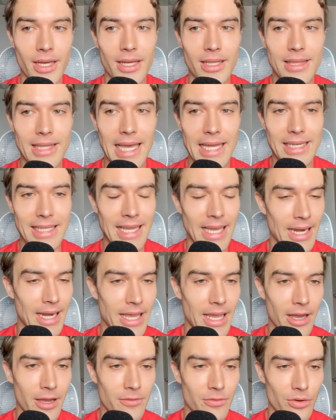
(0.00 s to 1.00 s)
than Cal
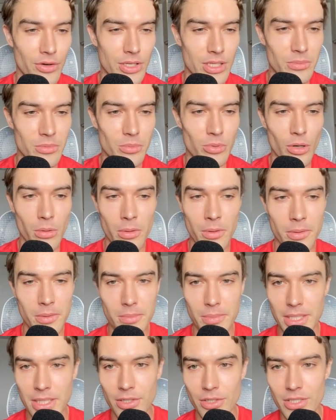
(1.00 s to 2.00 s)
AI, for example, probably
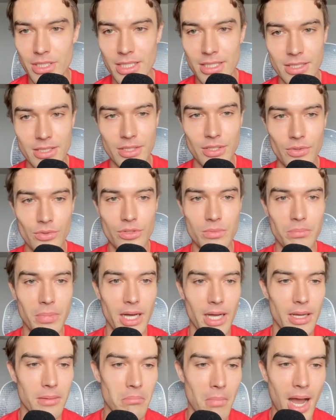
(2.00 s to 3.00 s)
because this is used
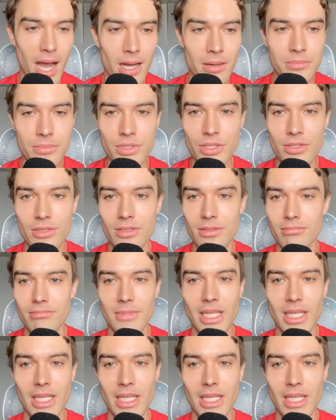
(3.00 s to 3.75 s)
by moms